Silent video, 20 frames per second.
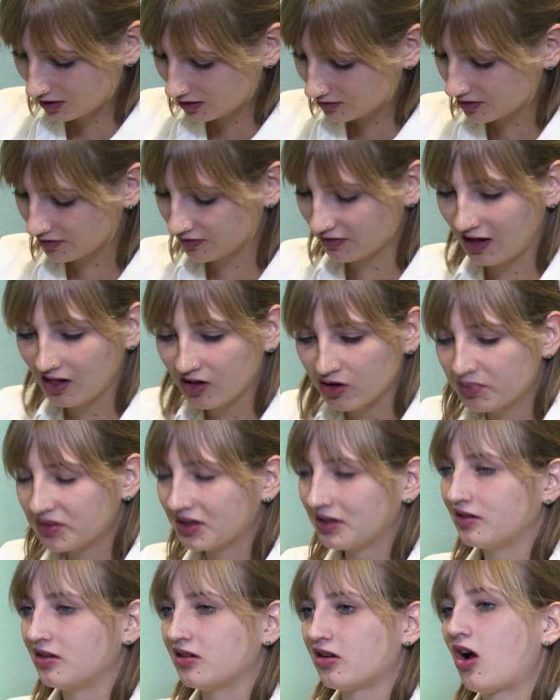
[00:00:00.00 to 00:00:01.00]

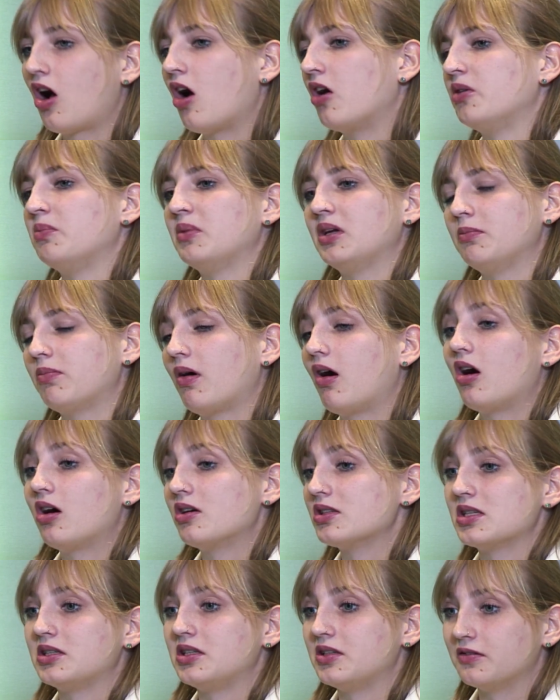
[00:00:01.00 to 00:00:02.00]
developing an economy
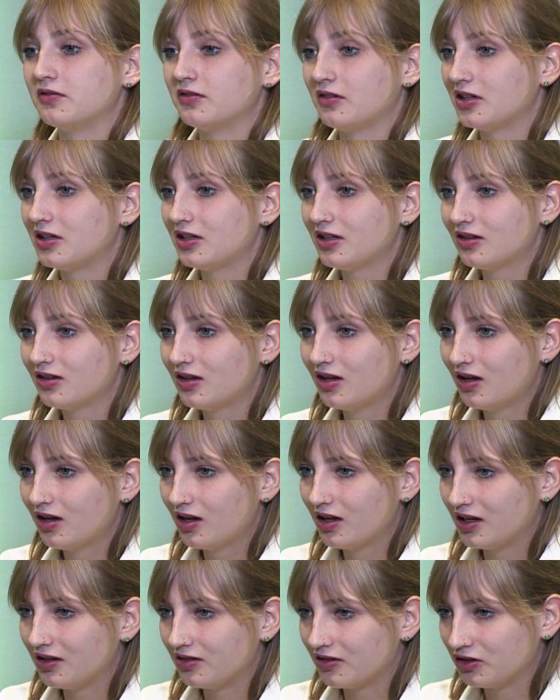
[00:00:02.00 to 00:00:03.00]
positively
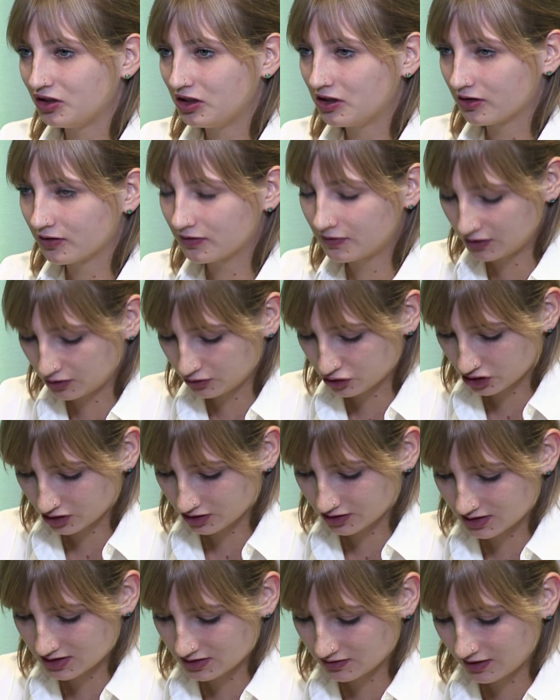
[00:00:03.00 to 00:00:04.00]
in the near
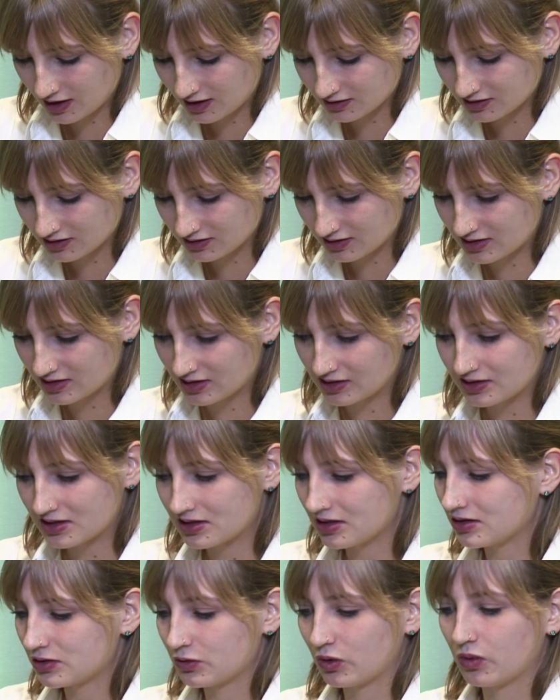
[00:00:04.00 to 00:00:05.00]
future, so that these citizens